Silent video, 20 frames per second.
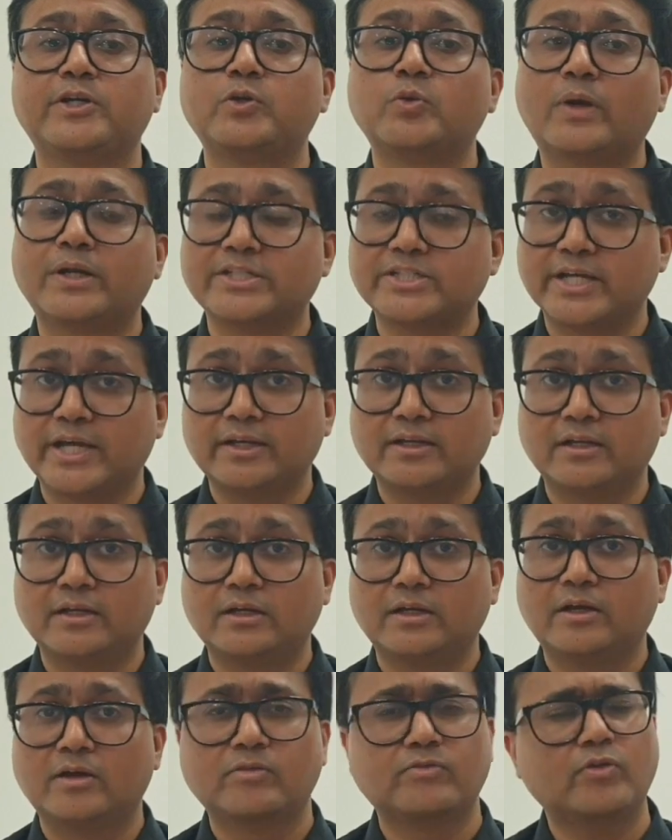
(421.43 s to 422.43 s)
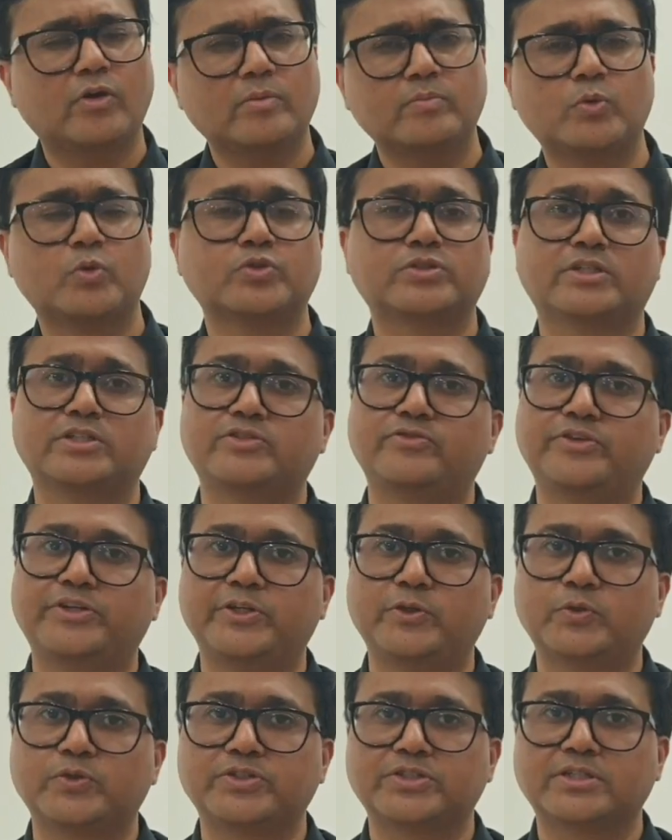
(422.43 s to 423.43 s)
to our channel for more such
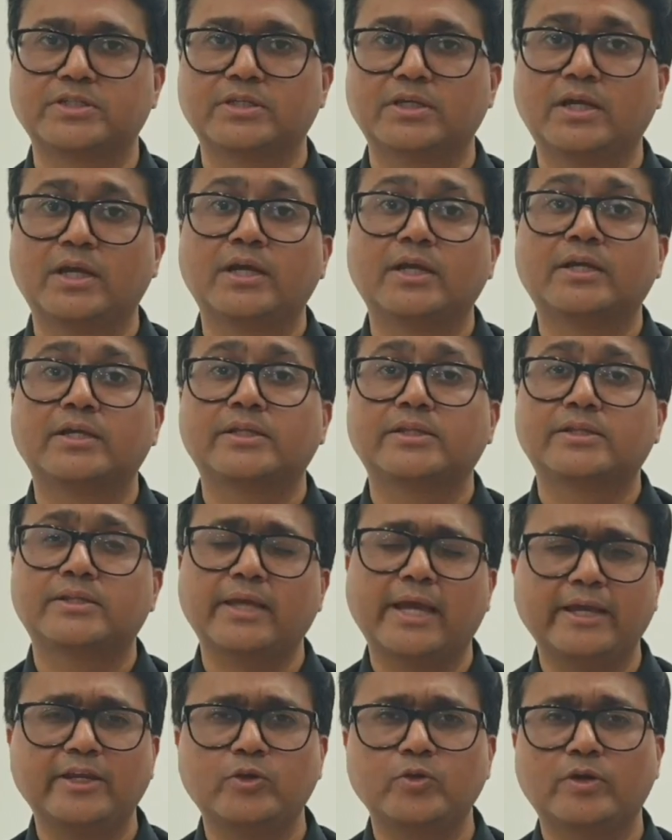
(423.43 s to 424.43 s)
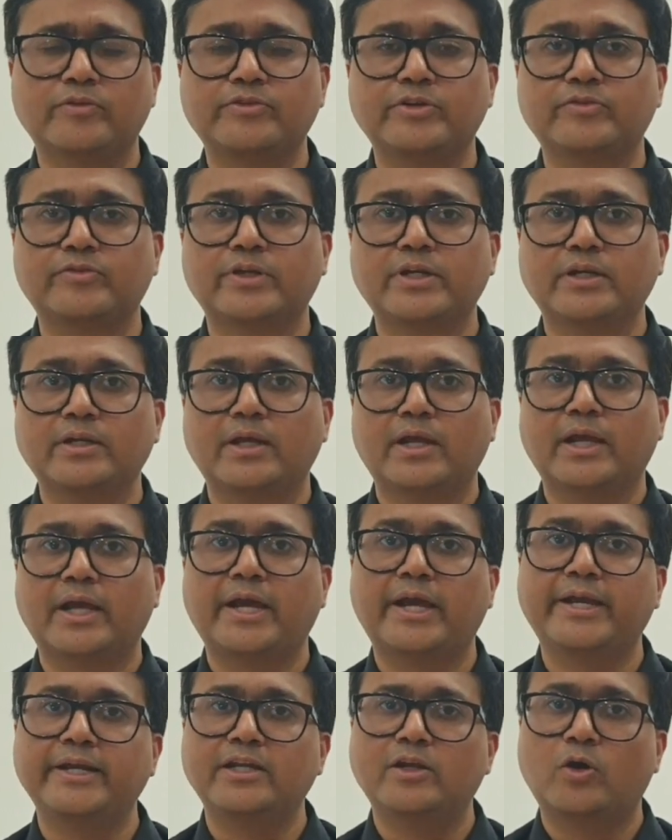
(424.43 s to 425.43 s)
videos. Thank you everyone
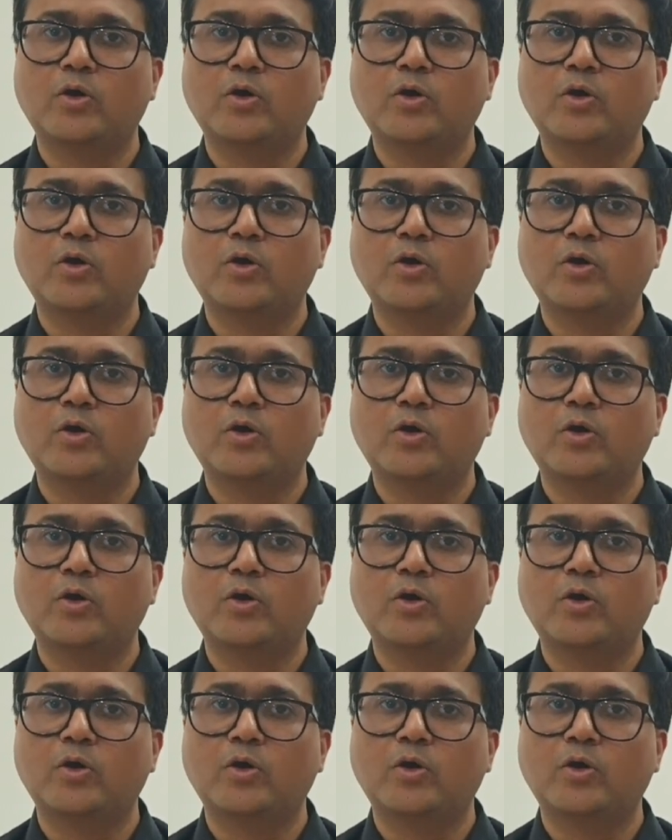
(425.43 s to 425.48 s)
and